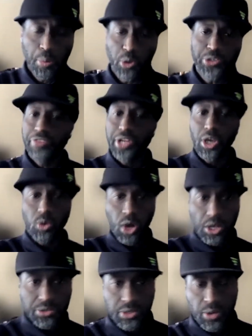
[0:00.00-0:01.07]
Portrait video
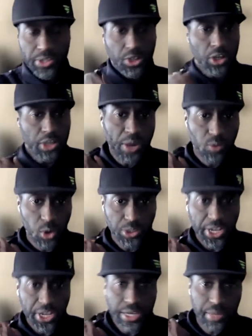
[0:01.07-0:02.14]
walls. So I talked about
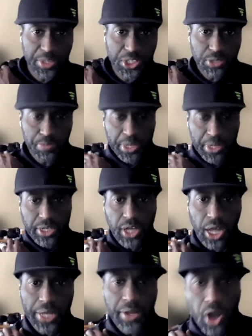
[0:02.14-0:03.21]
rotating images being
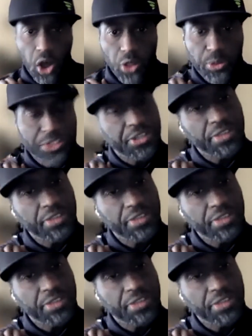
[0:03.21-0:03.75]
done on the